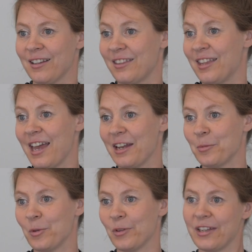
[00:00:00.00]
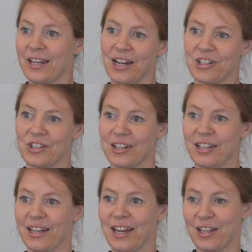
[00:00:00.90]
the animal that
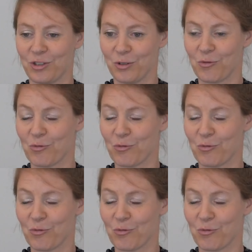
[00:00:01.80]
actually had to